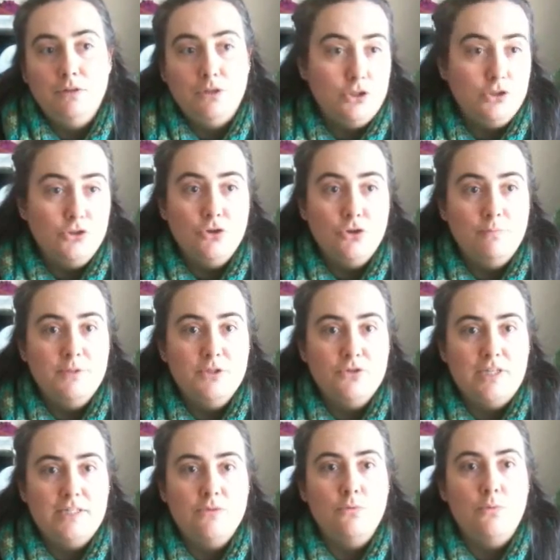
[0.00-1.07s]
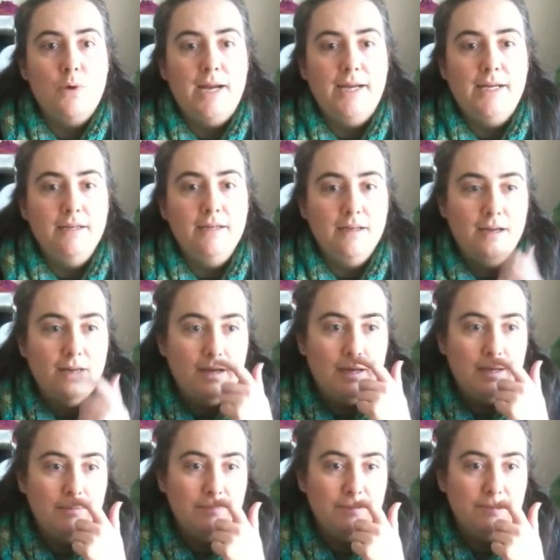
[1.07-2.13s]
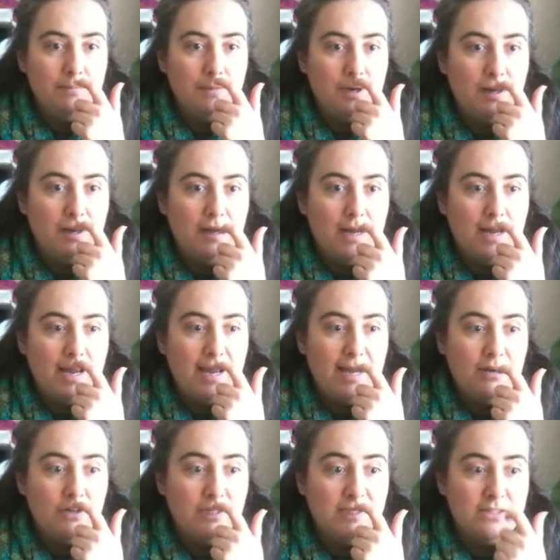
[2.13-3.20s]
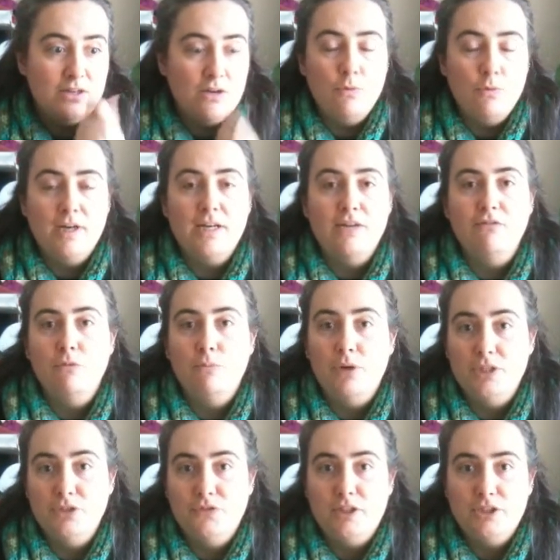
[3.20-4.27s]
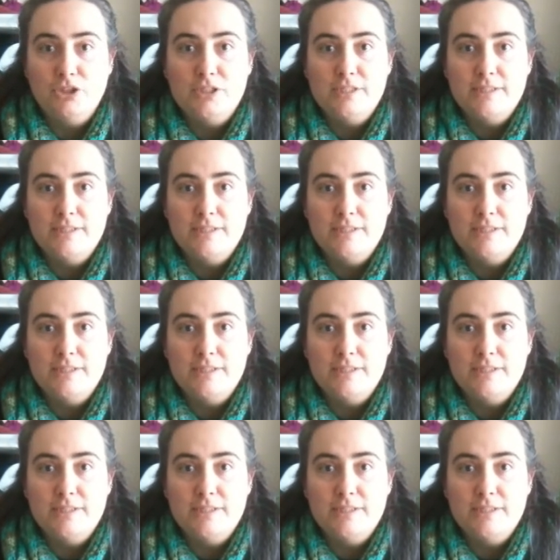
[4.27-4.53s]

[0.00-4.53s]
got a job straight away, and I started working for British fashion